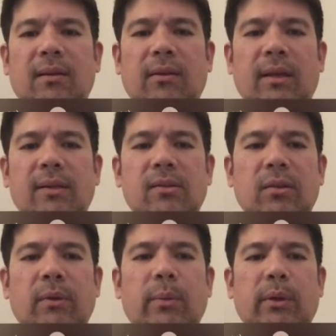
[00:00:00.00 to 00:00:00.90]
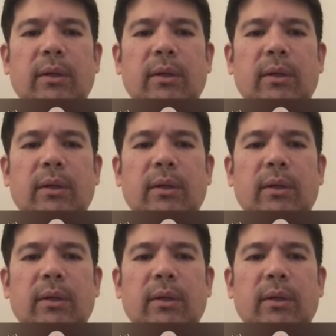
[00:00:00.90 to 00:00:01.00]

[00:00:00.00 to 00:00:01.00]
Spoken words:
Okay, so the way we're going to